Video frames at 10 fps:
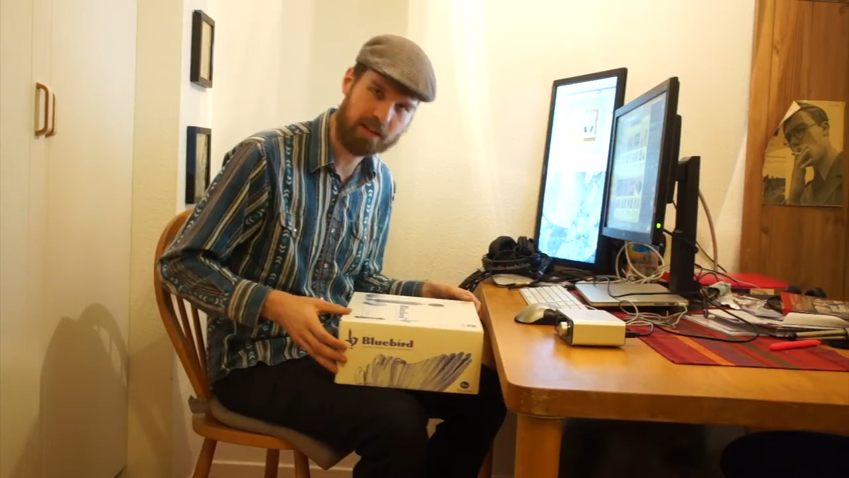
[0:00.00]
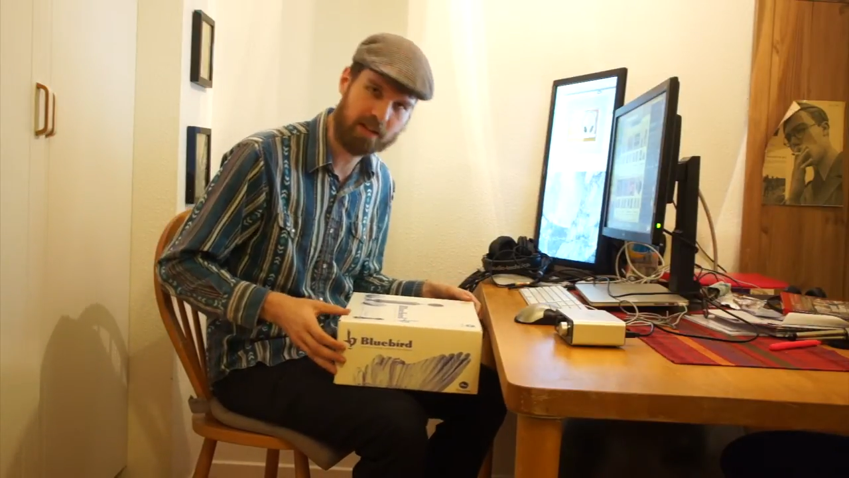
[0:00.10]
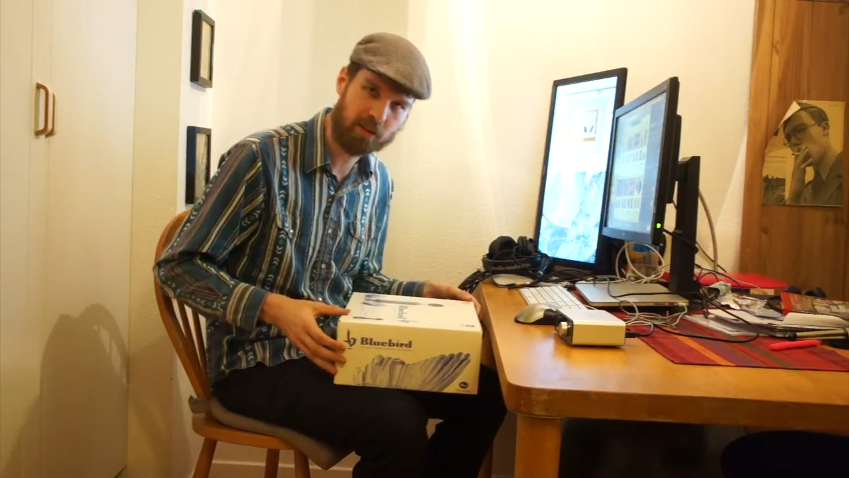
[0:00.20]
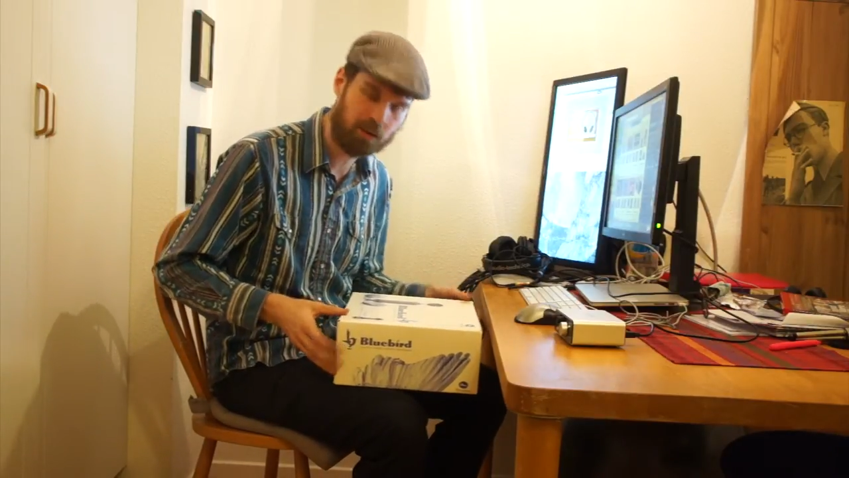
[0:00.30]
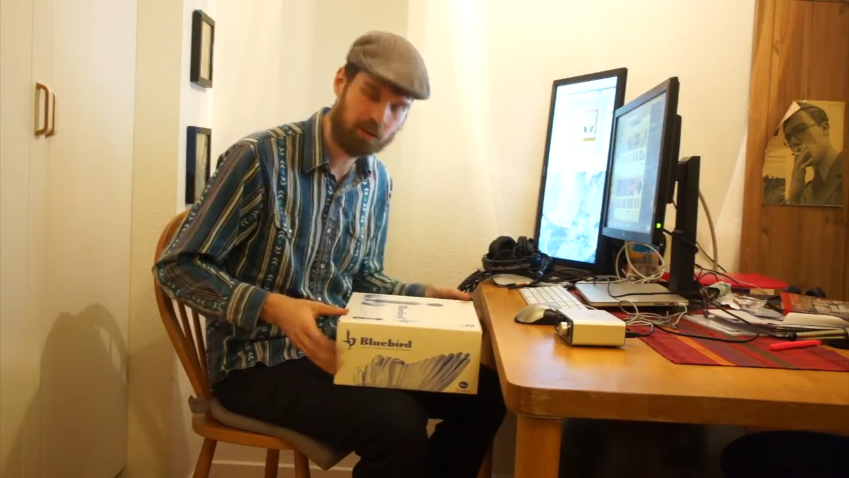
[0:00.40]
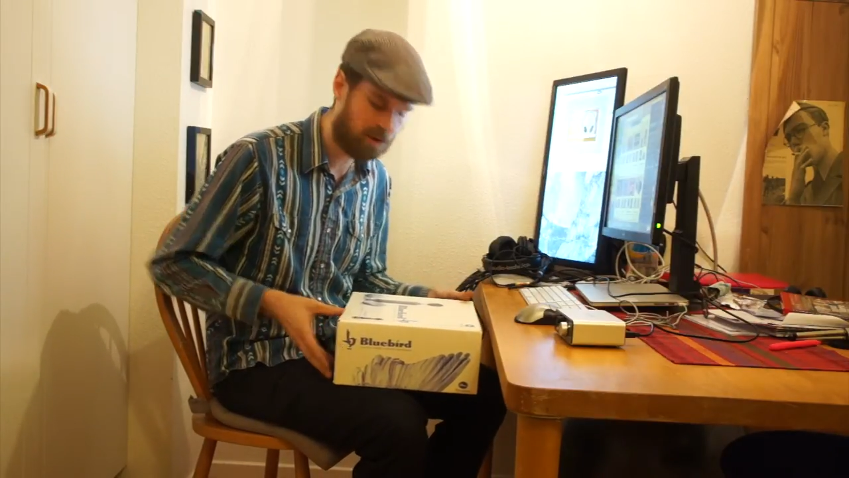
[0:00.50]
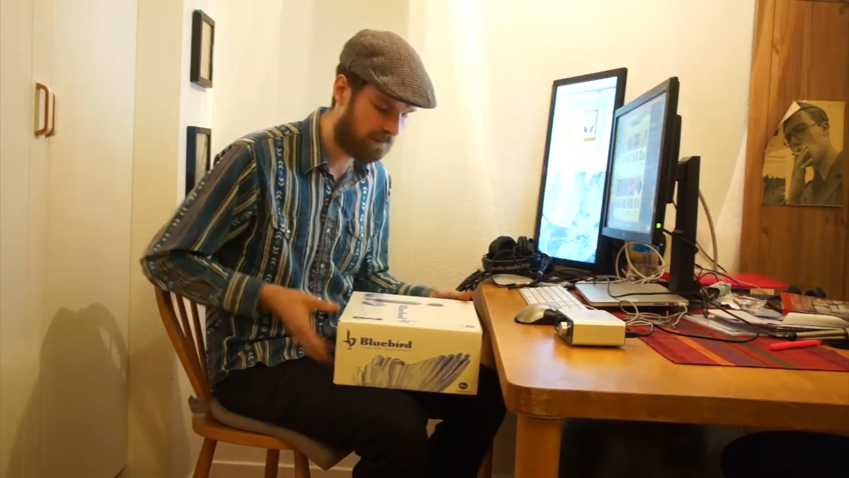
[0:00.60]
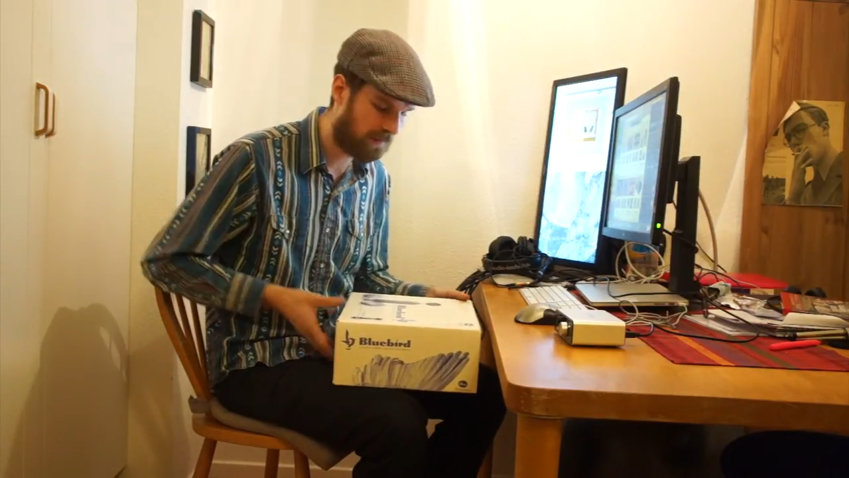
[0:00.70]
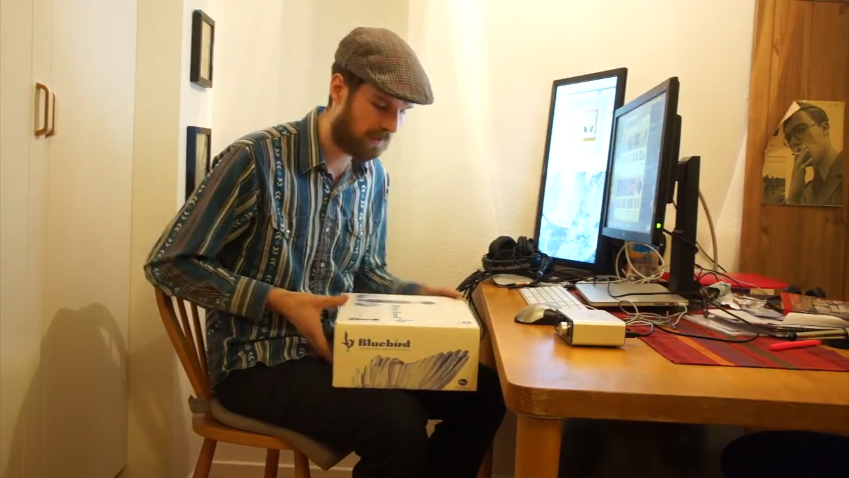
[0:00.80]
is used I'll